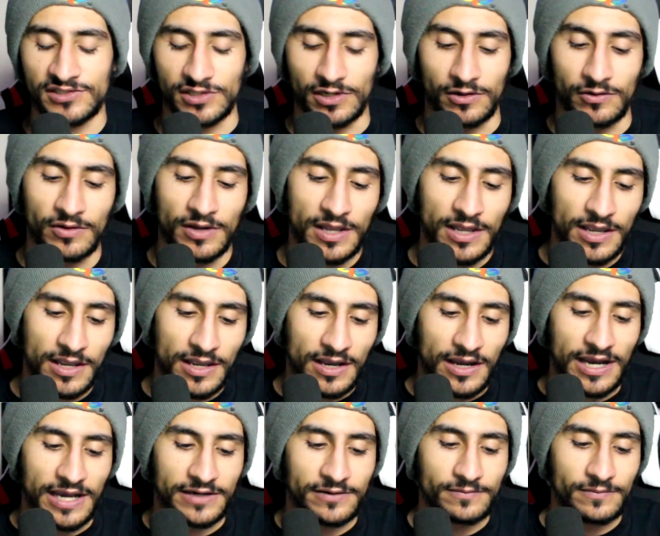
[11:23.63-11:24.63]
So
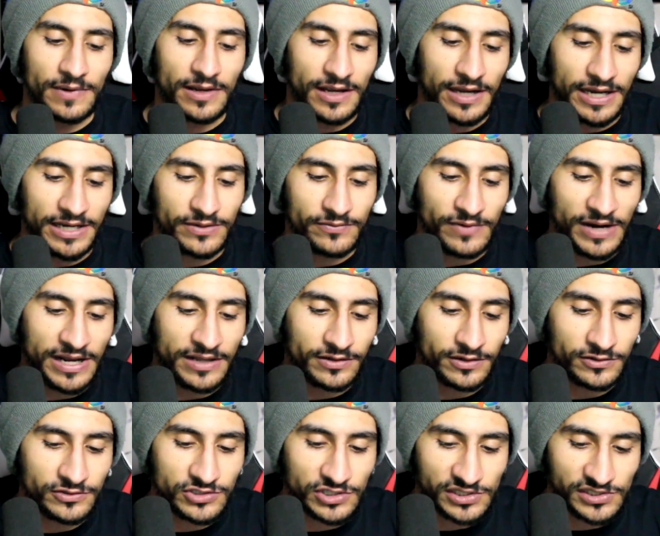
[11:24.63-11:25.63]
I'd
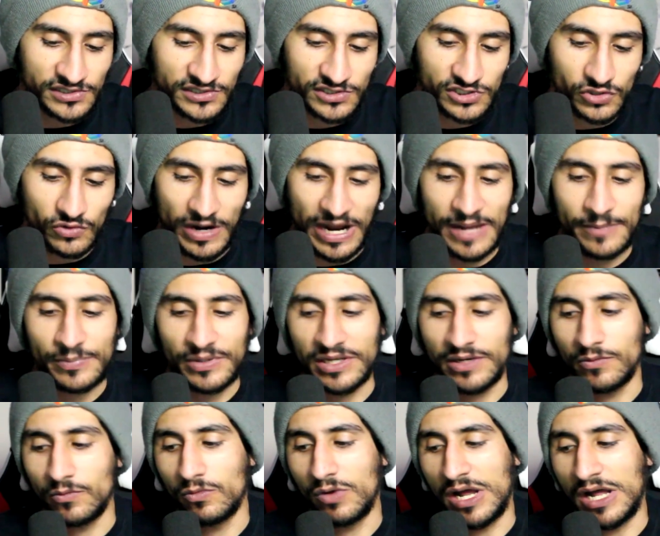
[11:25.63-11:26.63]
rather just scrap
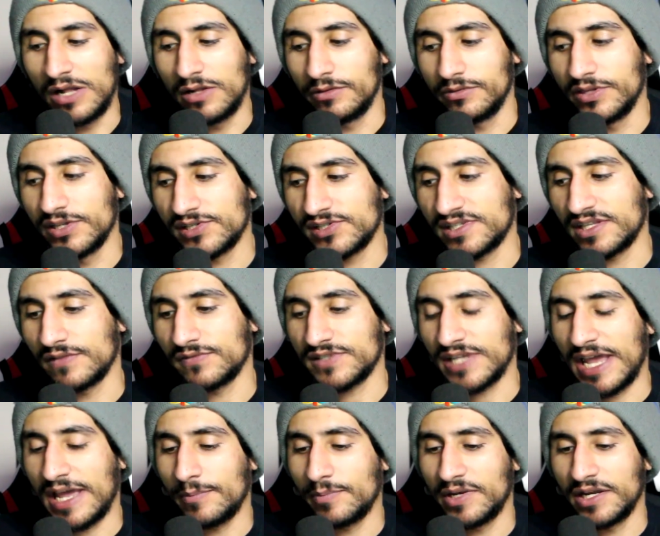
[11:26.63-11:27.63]
it while this
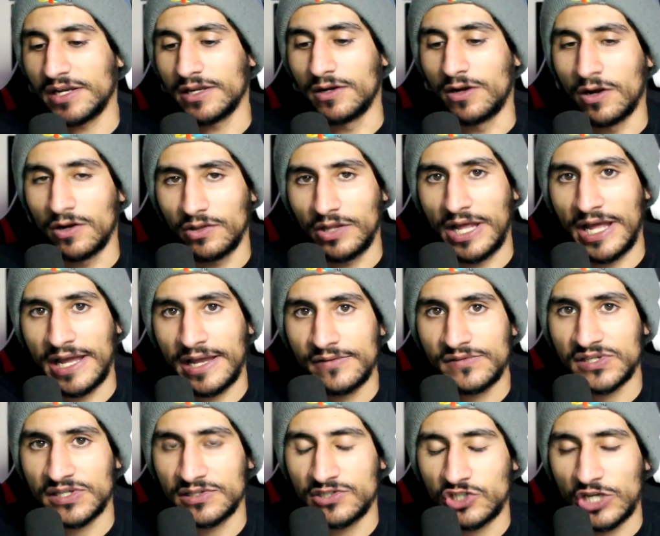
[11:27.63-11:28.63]
stuff's happening in our
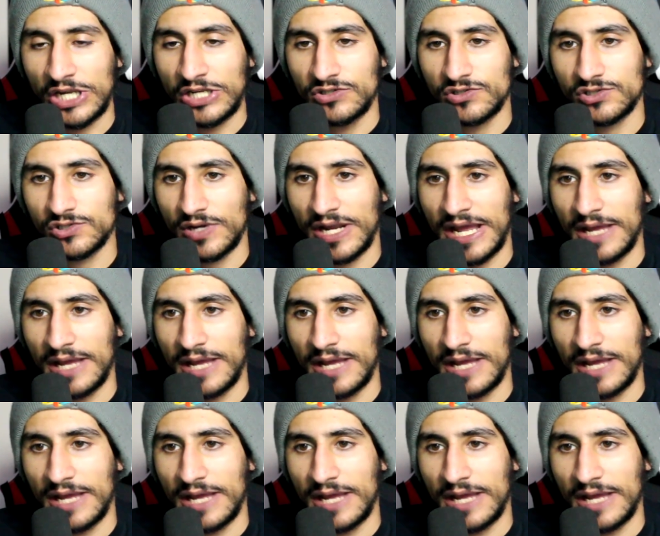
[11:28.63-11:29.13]
lives and changes are